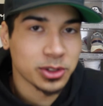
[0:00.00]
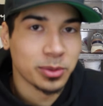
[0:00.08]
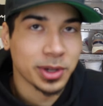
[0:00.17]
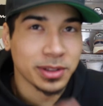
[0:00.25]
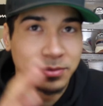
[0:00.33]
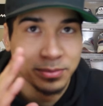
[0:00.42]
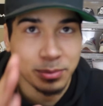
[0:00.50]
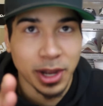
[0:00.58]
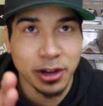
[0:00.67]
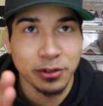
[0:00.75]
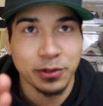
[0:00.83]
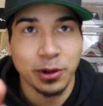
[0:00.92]
So my
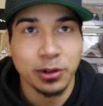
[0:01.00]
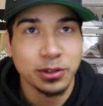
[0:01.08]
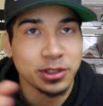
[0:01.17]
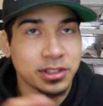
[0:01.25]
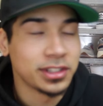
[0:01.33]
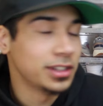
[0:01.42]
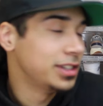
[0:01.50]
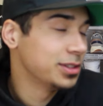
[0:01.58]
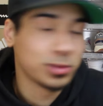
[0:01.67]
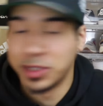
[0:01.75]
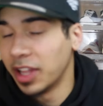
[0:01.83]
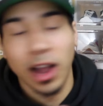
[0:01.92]
microphone just did,
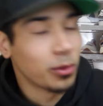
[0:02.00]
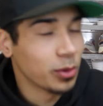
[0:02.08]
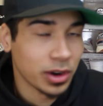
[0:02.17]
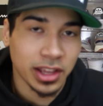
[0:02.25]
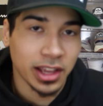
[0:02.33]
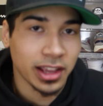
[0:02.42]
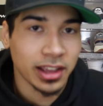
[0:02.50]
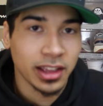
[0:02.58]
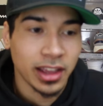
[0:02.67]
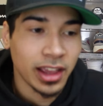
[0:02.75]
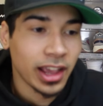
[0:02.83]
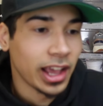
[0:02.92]
did, was not working,
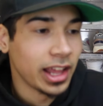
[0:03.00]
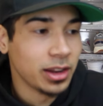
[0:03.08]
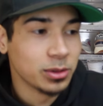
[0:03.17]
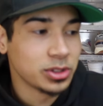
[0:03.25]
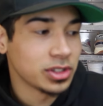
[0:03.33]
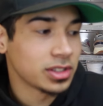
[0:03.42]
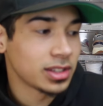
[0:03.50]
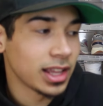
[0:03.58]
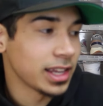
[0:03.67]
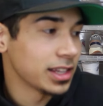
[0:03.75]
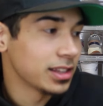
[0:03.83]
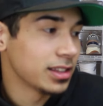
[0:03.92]
and it was just
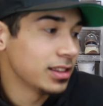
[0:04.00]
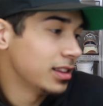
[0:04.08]
like,